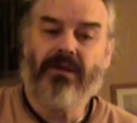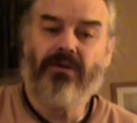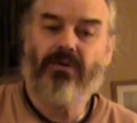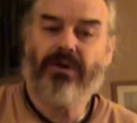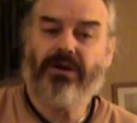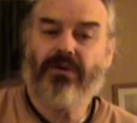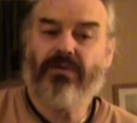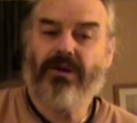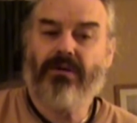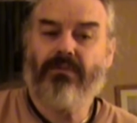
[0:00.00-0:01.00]
you'll hear
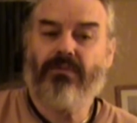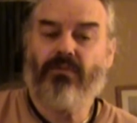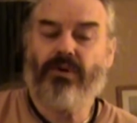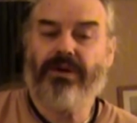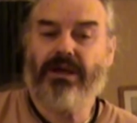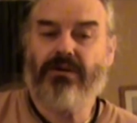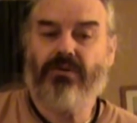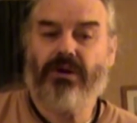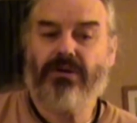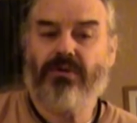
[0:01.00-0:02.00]
them, when they
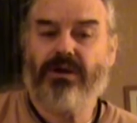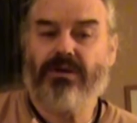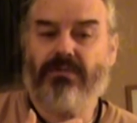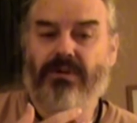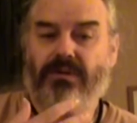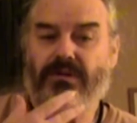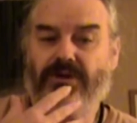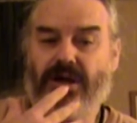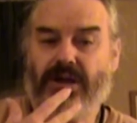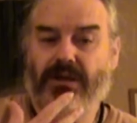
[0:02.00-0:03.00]
do it, you'll hear them, the
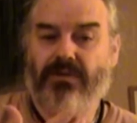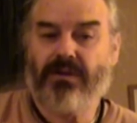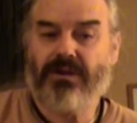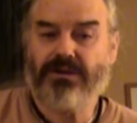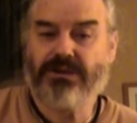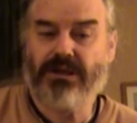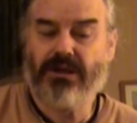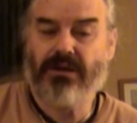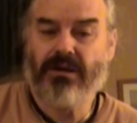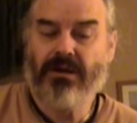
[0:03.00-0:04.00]
tonic that they're singing,